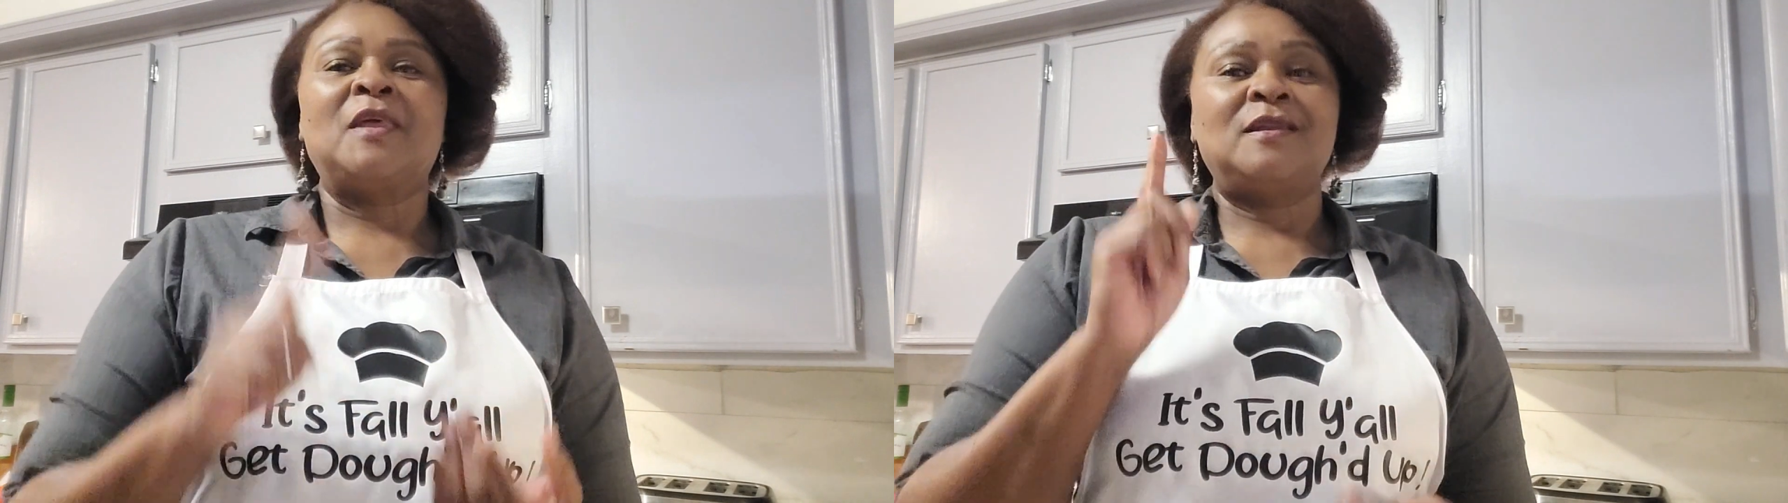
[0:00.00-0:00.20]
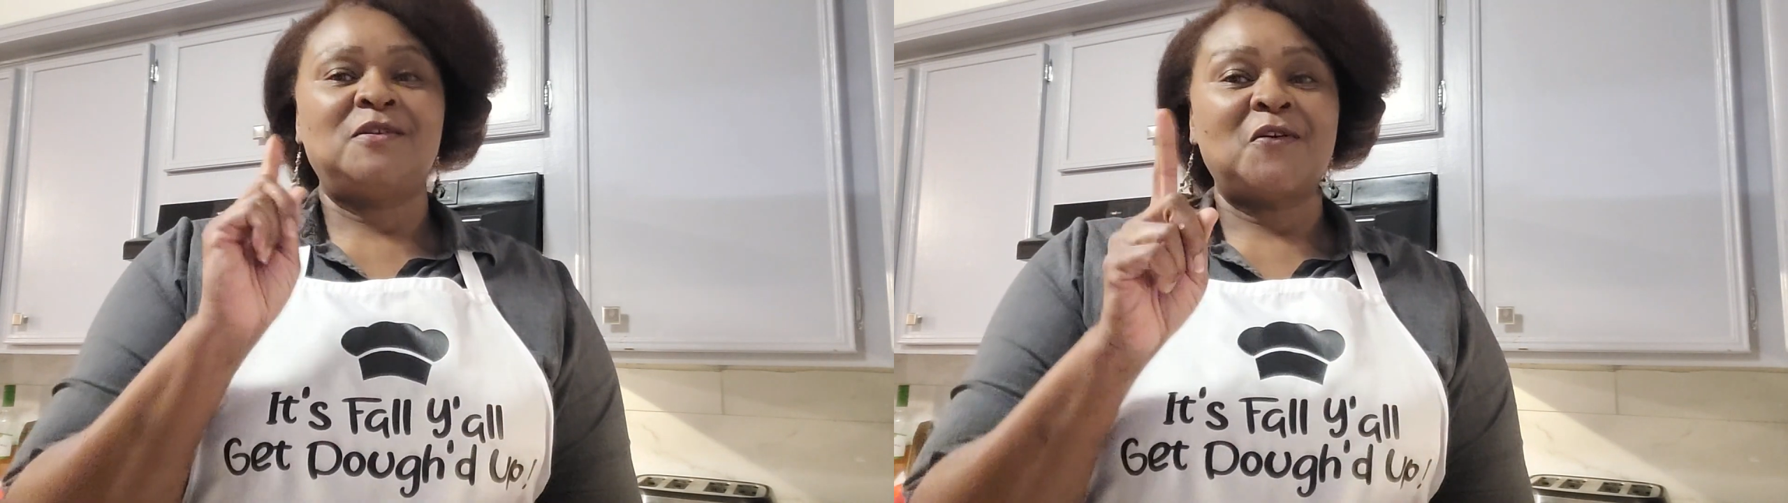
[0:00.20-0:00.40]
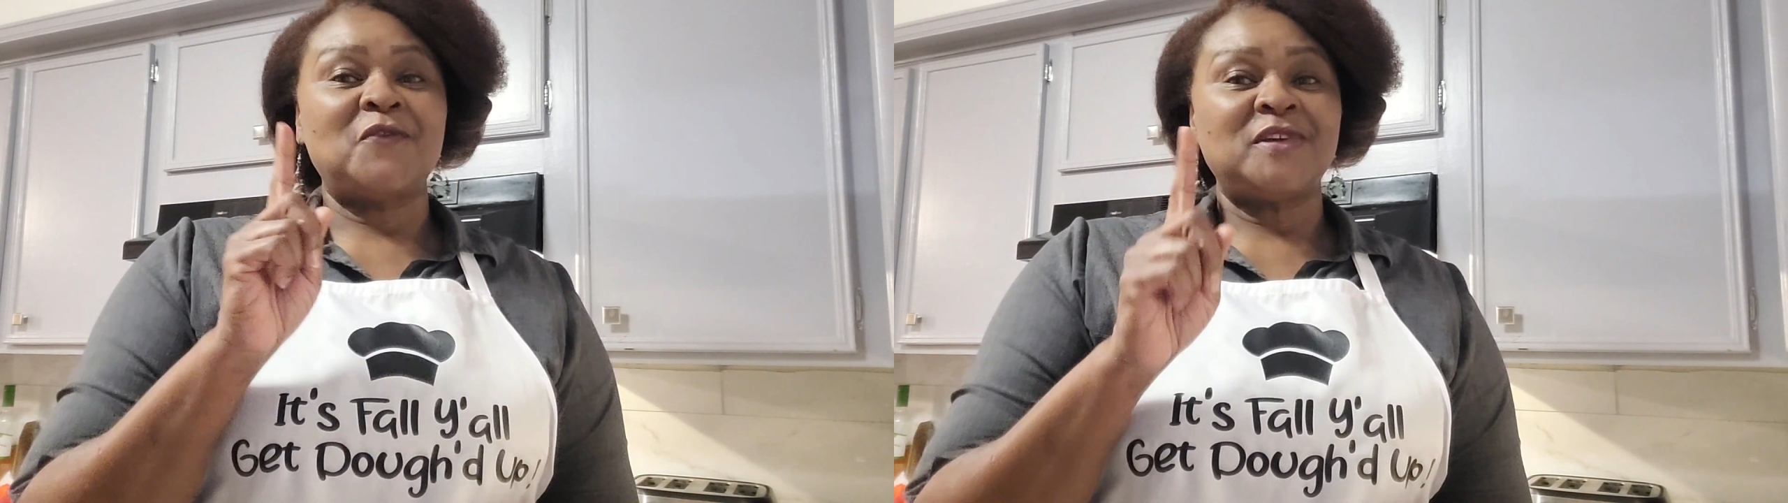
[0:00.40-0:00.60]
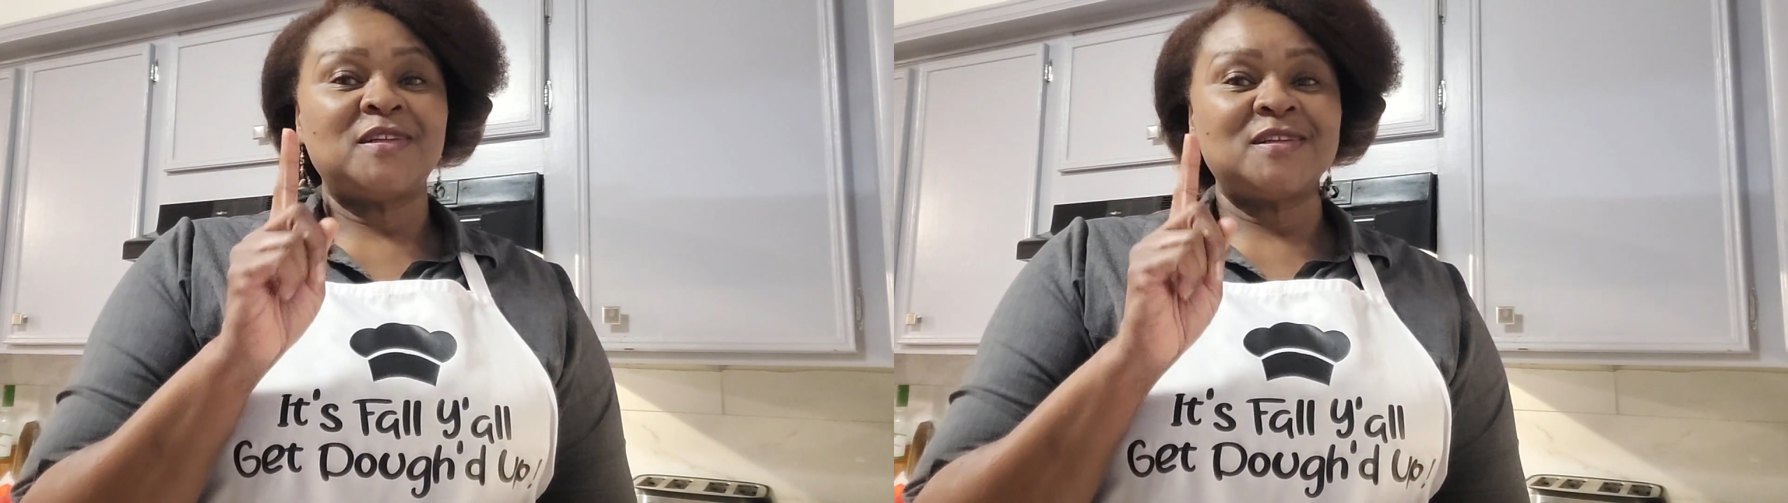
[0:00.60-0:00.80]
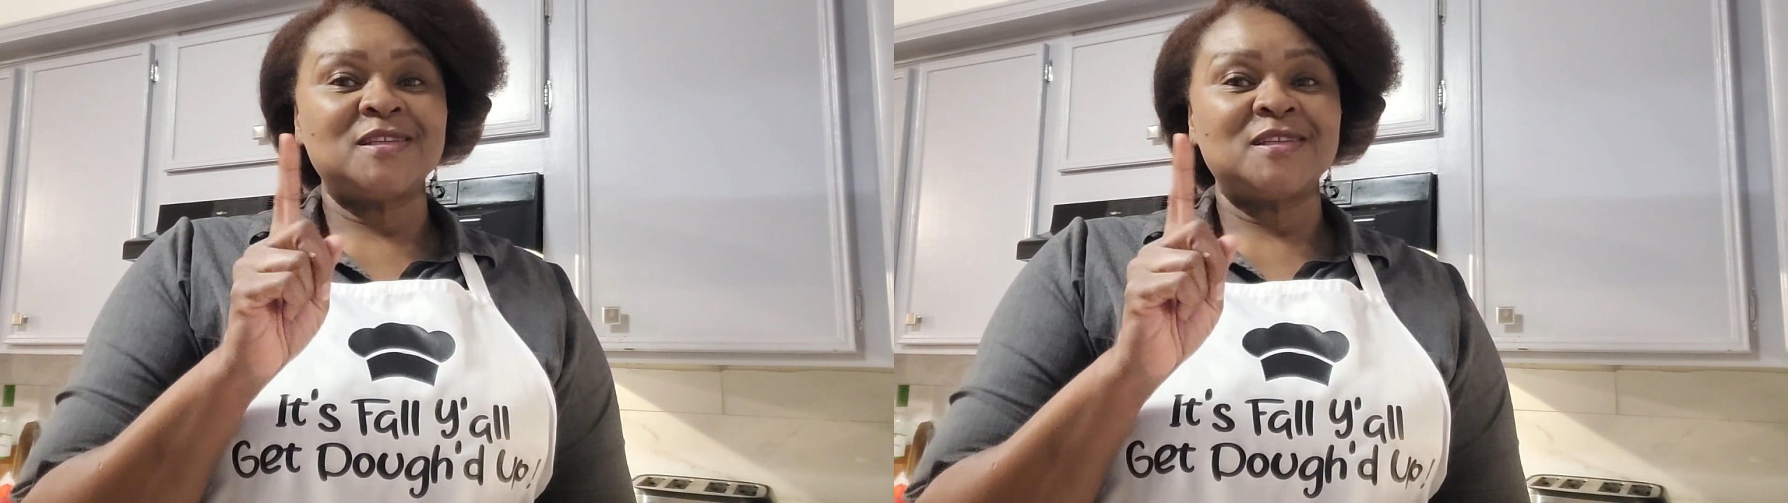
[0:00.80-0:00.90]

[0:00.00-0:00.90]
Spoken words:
And don't forget to